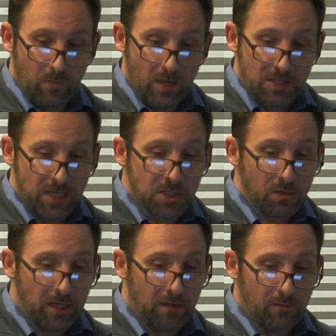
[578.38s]

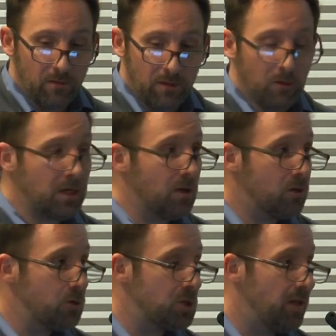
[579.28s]
essentially, the only
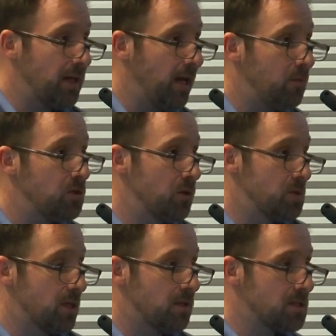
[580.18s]
conclusion they came to
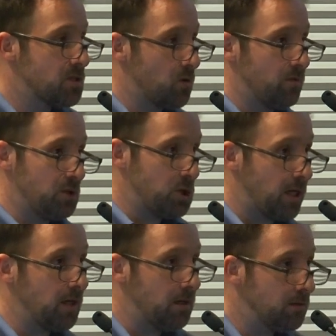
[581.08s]
is that this is sort of a
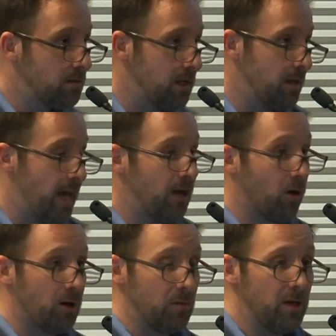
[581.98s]
chicken and the egg
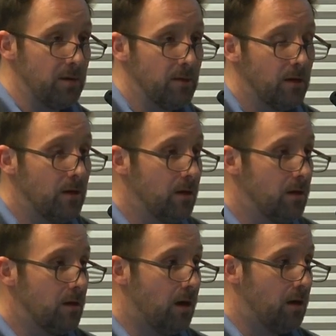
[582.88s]
argument.
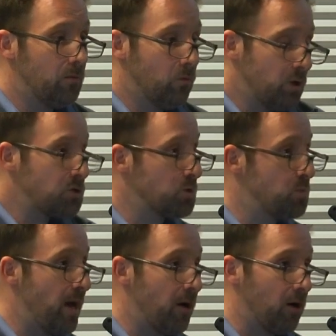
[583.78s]
Which was
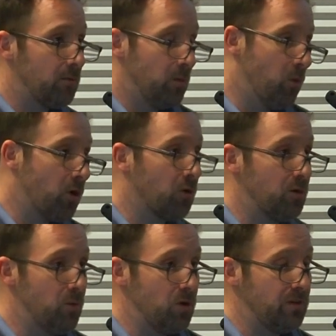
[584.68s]
better, the book or
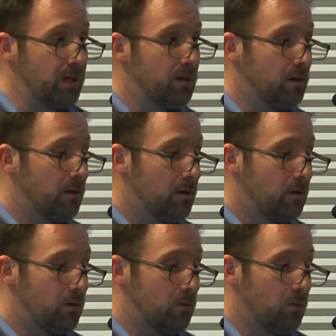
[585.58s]
the movie?
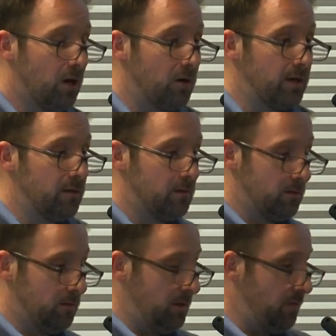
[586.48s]
Well,
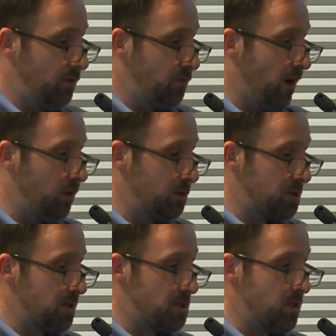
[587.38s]
if you follow
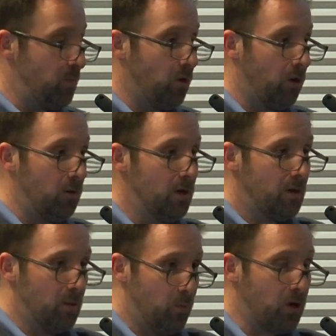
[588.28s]
just a simple,
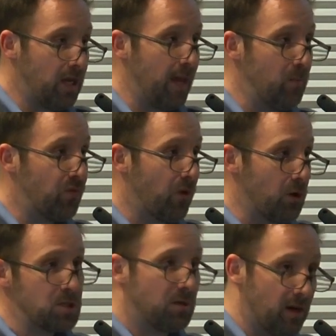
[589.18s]
the book came
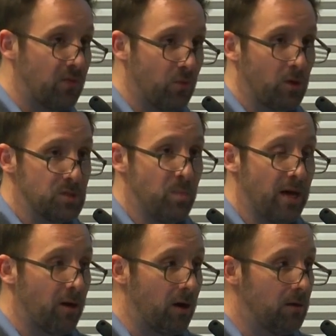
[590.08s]
first, therefore it's
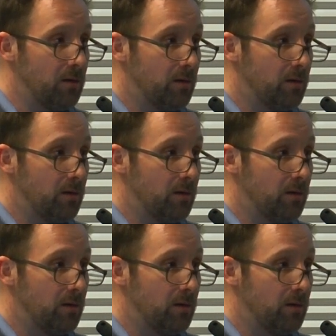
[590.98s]
better,